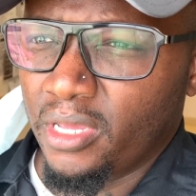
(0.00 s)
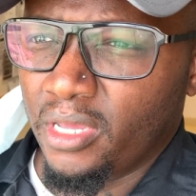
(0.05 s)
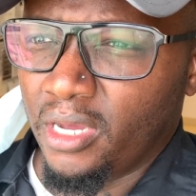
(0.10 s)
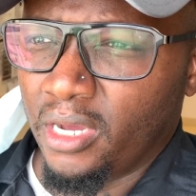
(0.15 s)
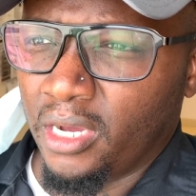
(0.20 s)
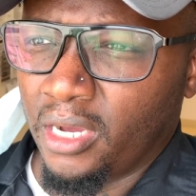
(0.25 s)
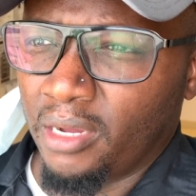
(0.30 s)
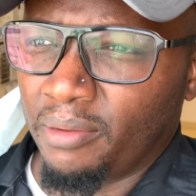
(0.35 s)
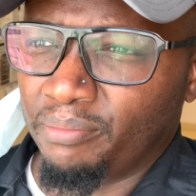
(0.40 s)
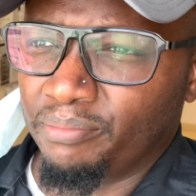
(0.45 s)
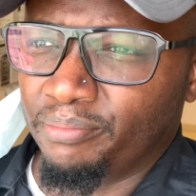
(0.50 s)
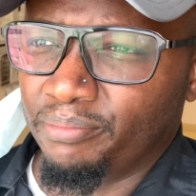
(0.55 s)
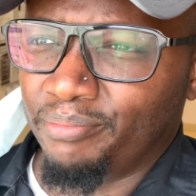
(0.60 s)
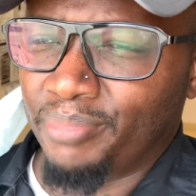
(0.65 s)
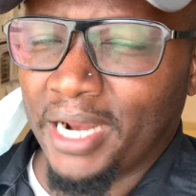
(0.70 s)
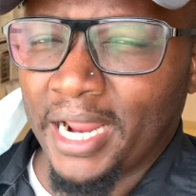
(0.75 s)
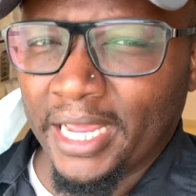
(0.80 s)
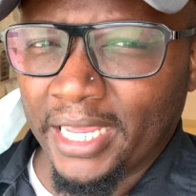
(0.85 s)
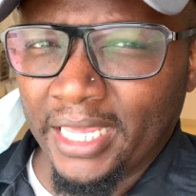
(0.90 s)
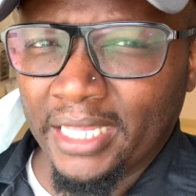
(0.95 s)

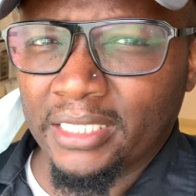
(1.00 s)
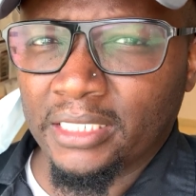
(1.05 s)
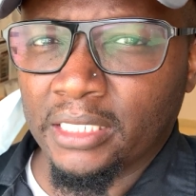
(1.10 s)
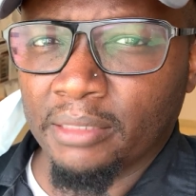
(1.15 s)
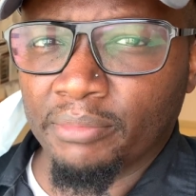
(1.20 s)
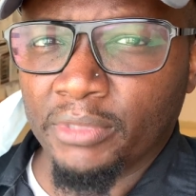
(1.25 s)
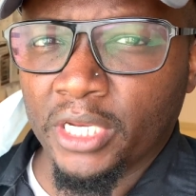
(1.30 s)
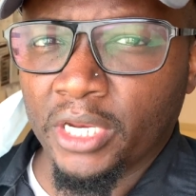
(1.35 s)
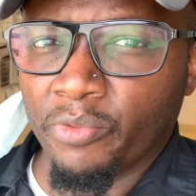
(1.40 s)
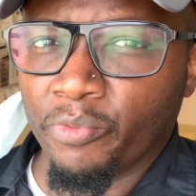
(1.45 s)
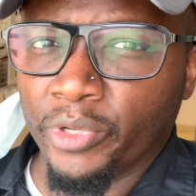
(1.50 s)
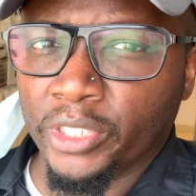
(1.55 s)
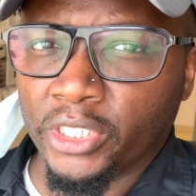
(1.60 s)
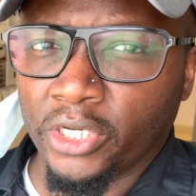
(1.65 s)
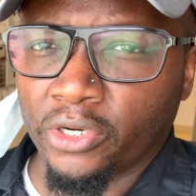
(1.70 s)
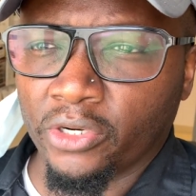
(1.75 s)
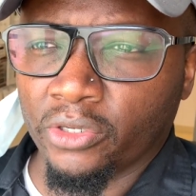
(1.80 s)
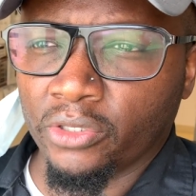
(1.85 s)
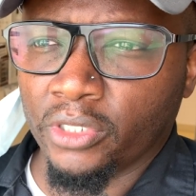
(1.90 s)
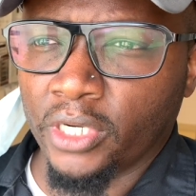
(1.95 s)
But I get something in
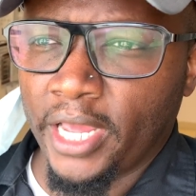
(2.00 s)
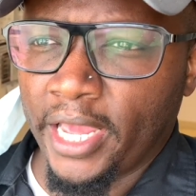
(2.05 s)
return,